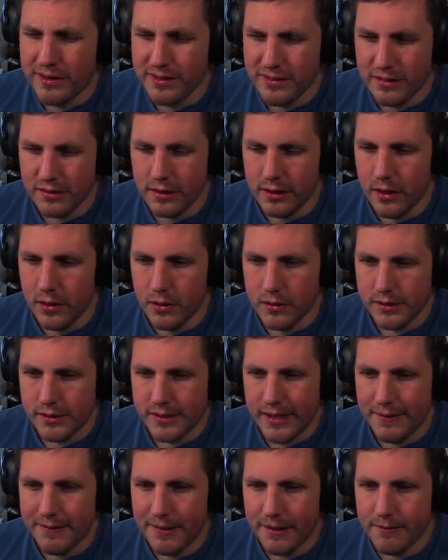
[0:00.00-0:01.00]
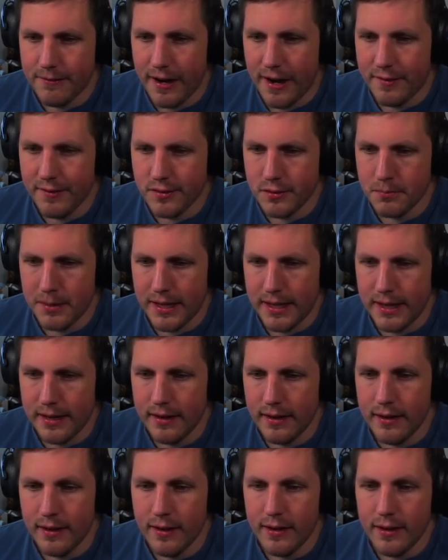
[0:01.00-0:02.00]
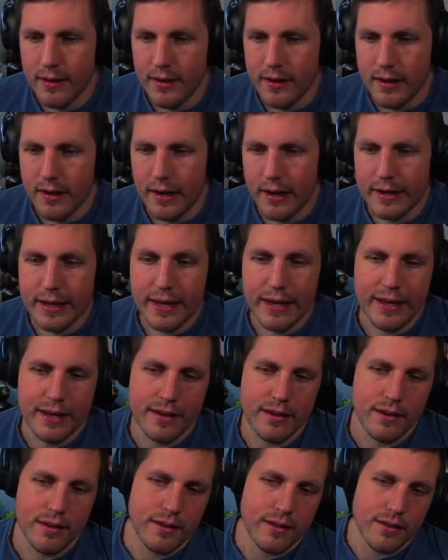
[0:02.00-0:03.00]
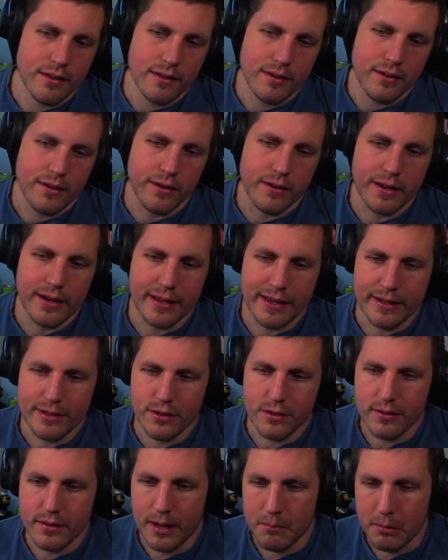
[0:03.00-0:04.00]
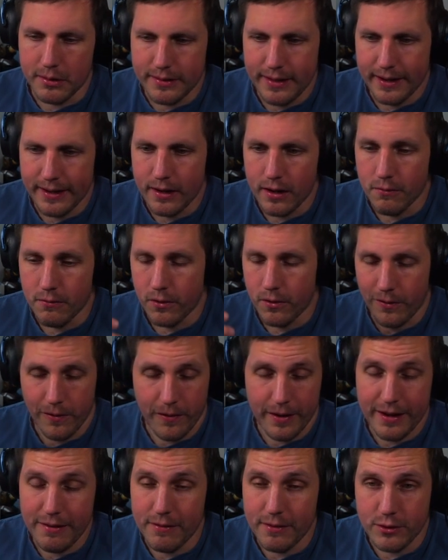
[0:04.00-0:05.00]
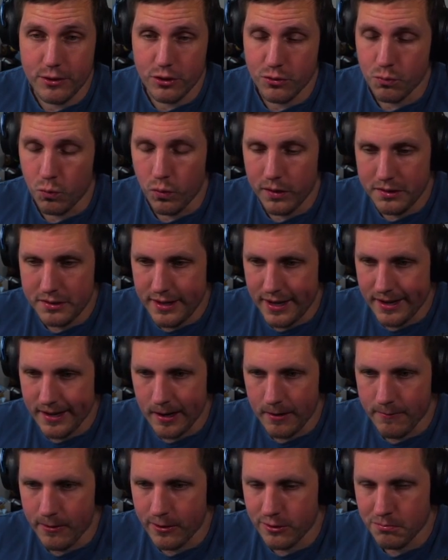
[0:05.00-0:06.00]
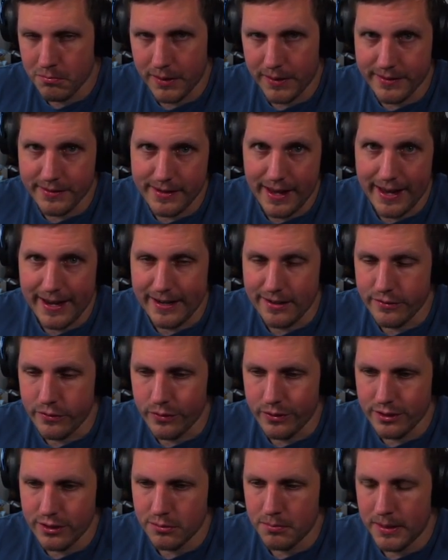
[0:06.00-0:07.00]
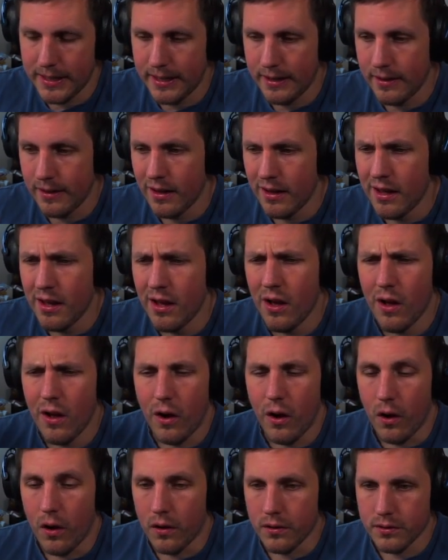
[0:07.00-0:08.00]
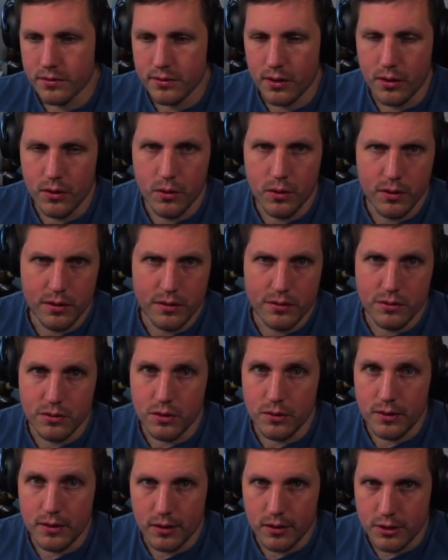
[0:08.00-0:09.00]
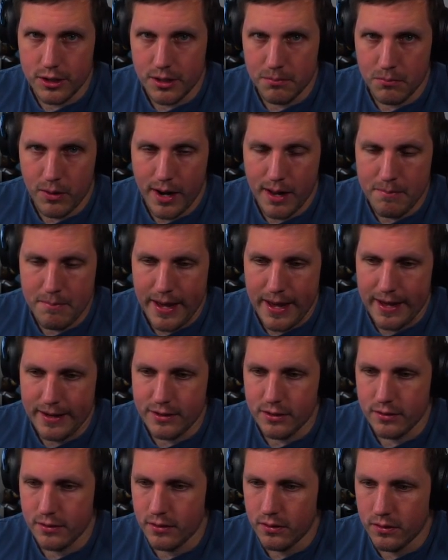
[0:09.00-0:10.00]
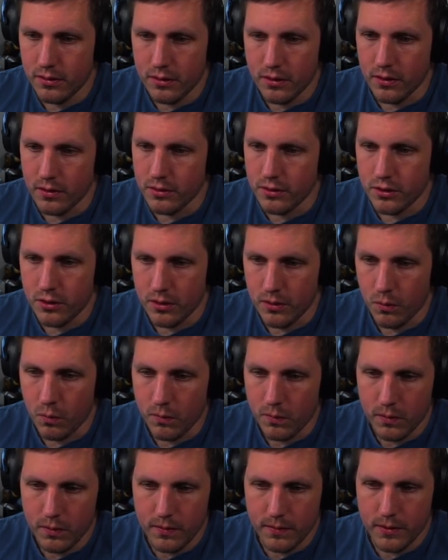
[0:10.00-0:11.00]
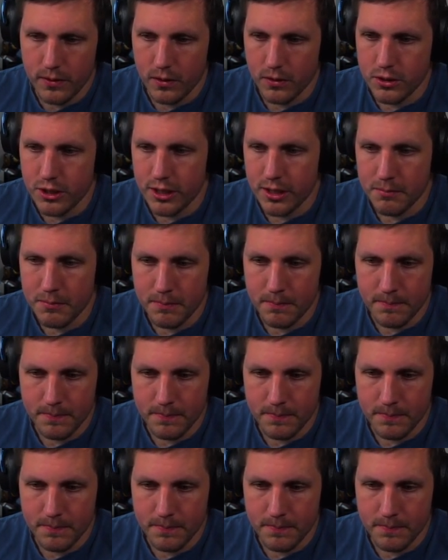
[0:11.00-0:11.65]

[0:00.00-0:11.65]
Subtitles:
slow, 75 speed. Again, you're going to get your double takeover, or even just one takeover is plus 8 to his speed. Also, do your gym rat badge, your gym